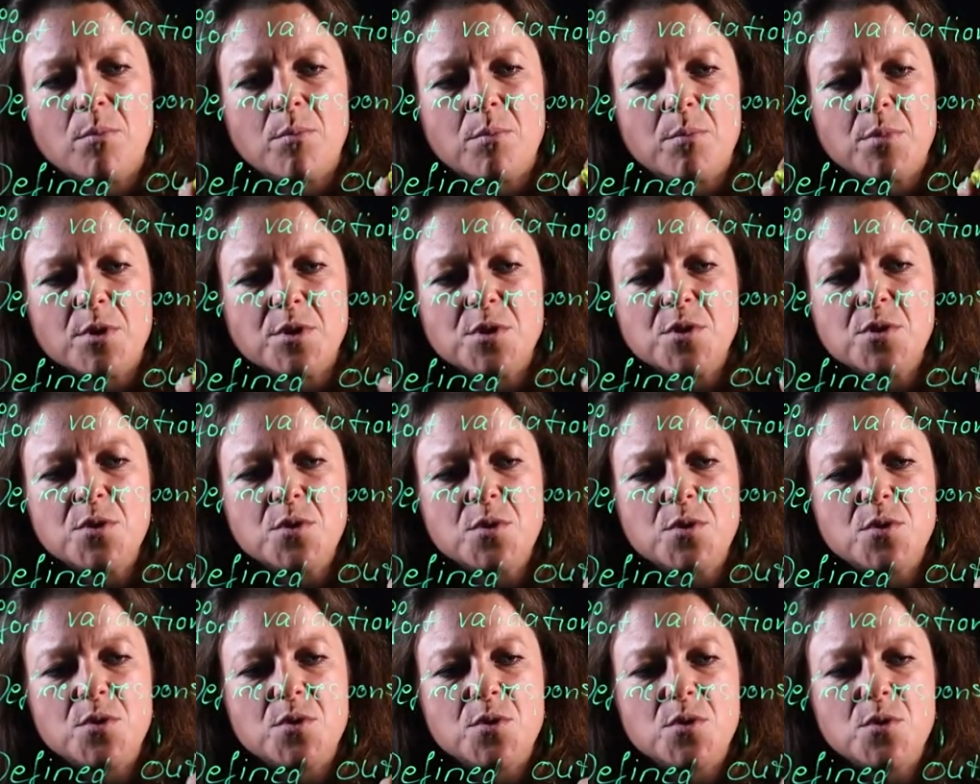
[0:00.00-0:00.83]
But
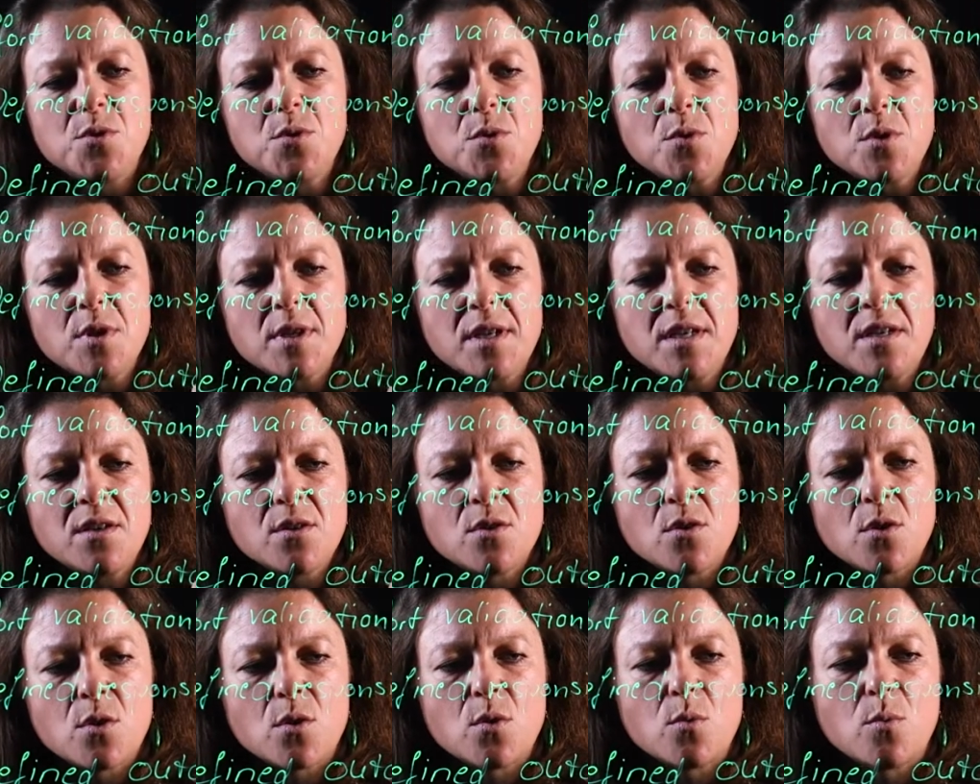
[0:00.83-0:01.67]
do they
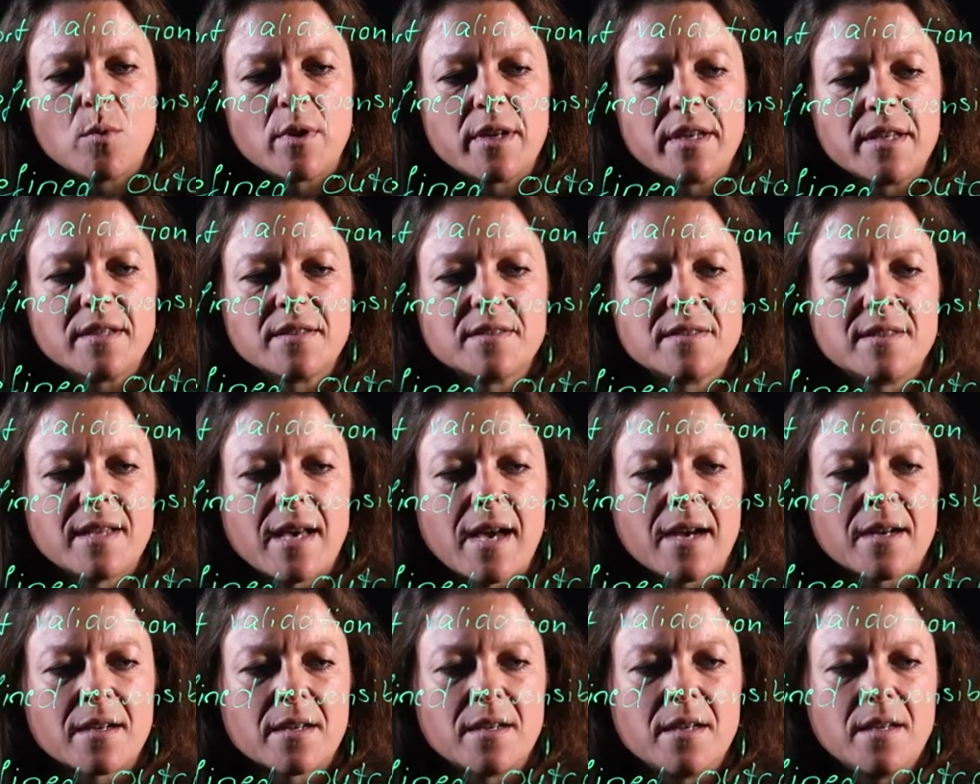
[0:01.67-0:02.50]
know what
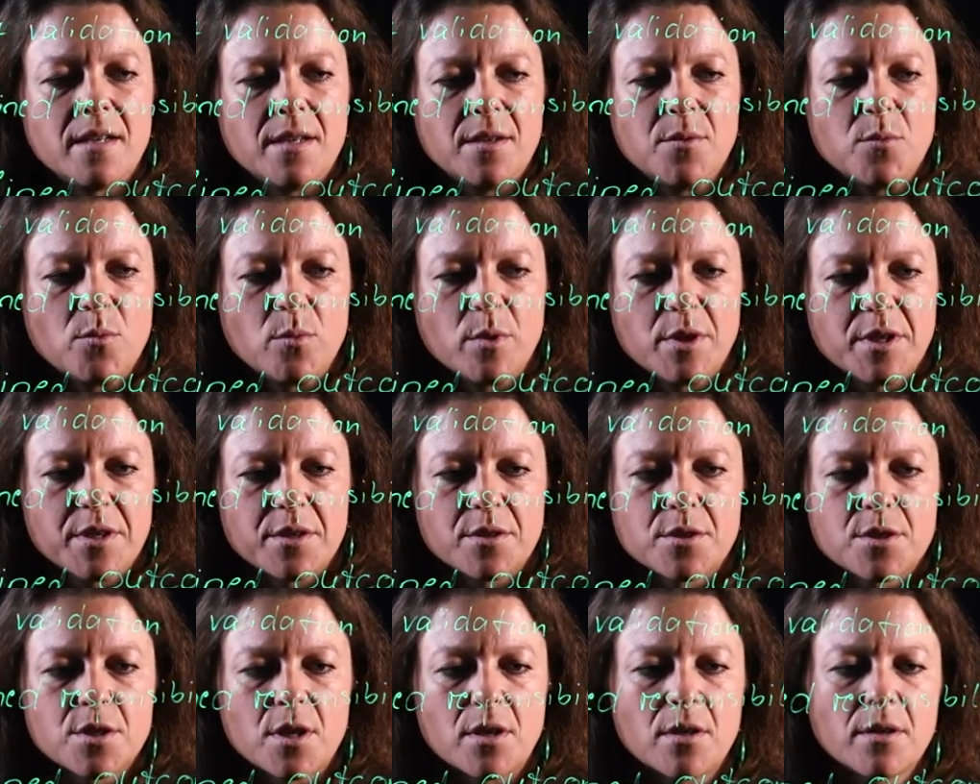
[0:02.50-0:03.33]
exactly we are
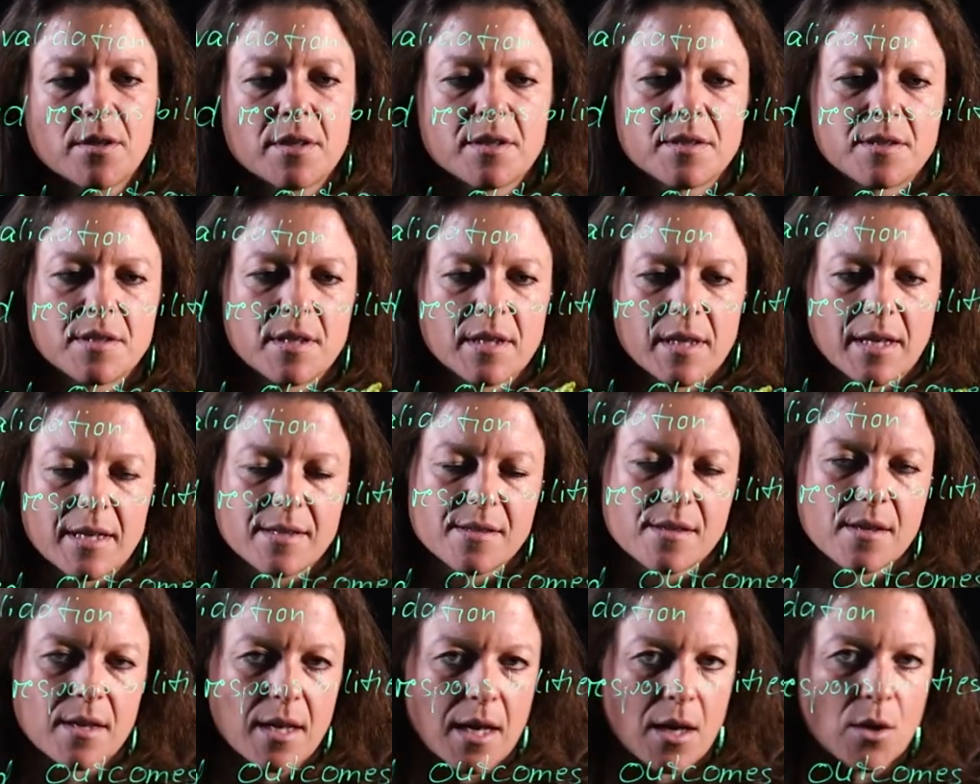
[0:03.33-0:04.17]
targeting
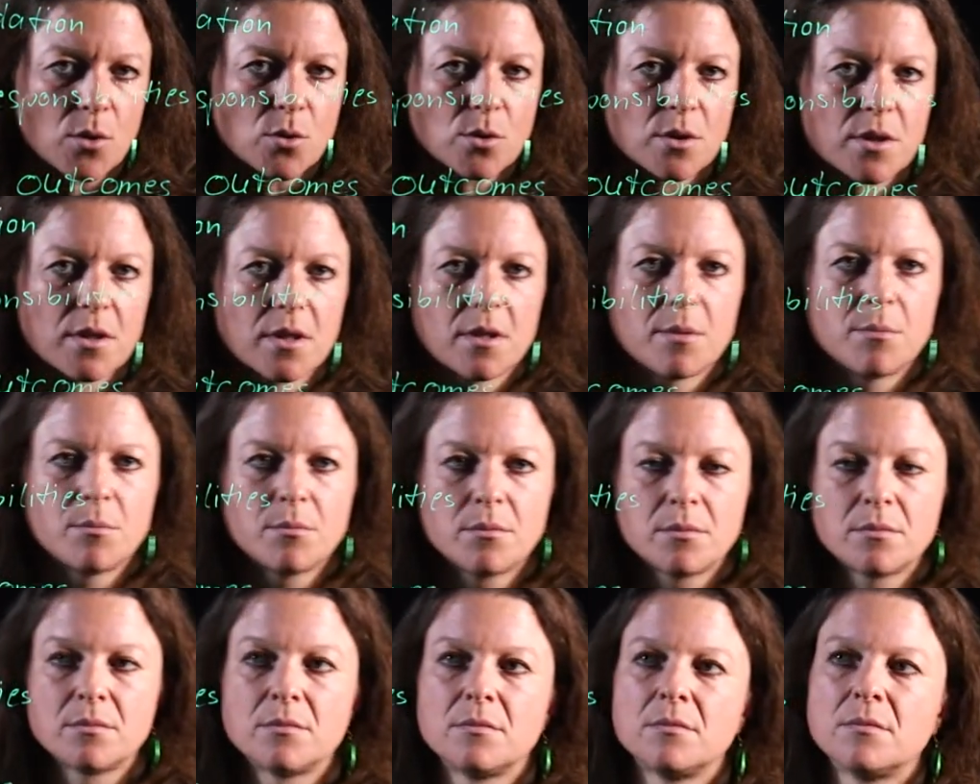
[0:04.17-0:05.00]
as an
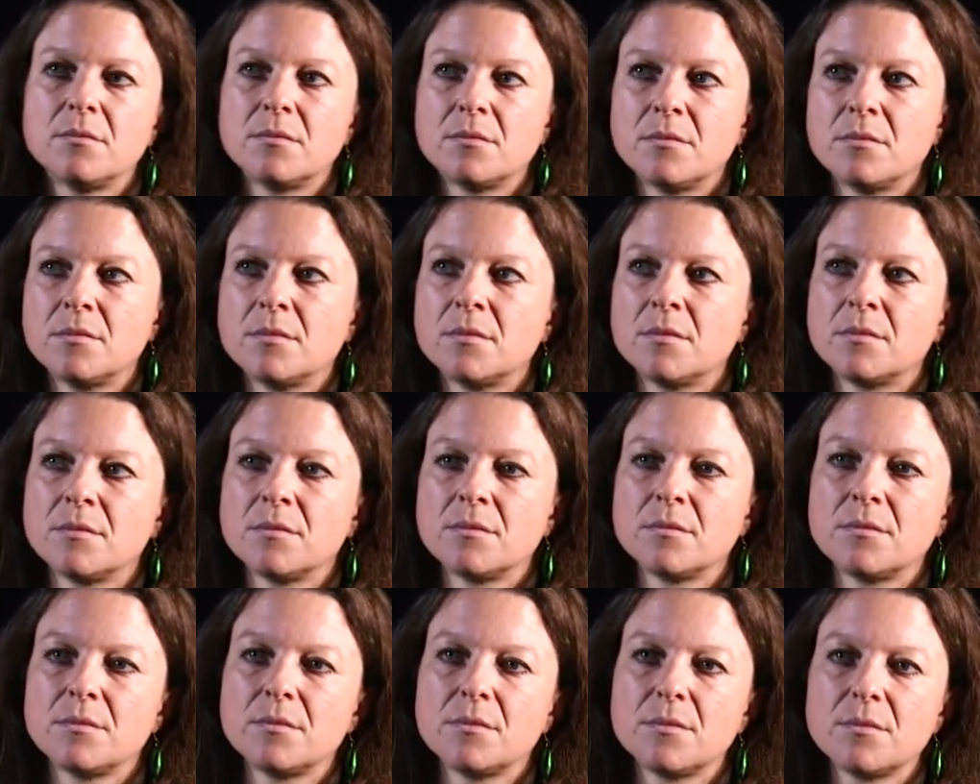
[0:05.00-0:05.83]
outcome
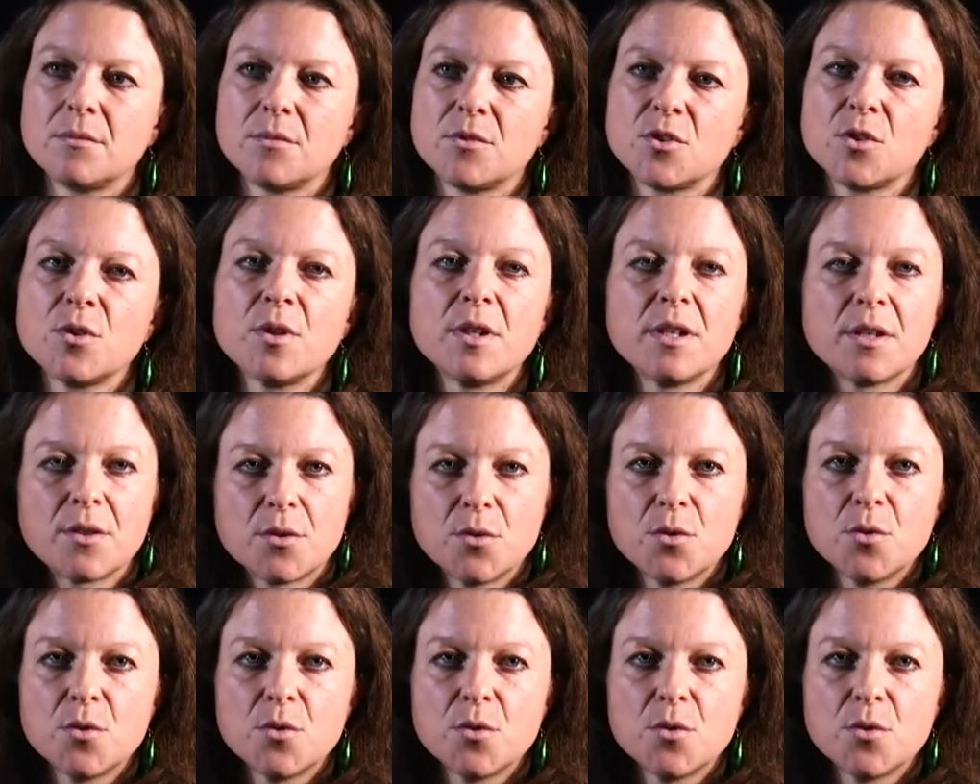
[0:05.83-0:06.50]
so they can